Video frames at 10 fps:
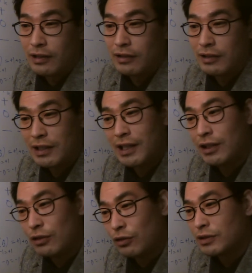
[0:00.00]
He
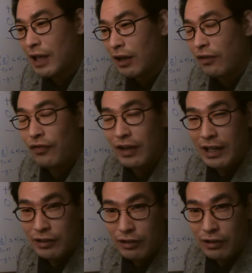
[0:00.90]
looks like a
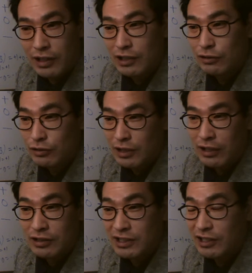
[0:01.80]
philanderer. He looks like
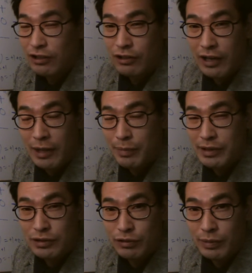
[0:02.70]
a serial
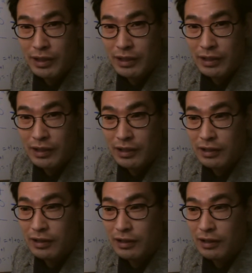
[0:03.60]
rapist to me.
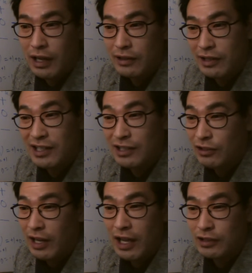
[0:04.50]
I think he
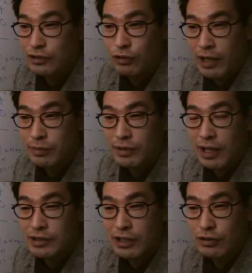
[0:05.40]
has raped
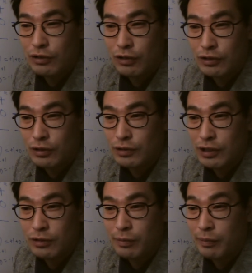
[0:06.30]
and sexually
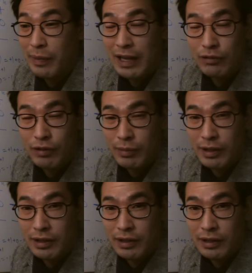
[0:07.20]
assaulted many
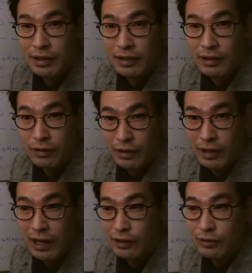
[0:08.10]
women. Okay,
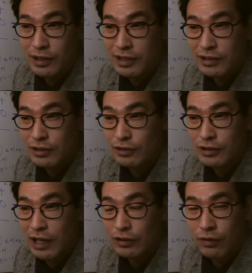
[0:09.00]
I don't think it's just
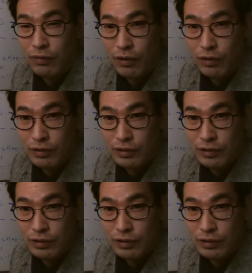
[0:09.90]
Dr. Ford.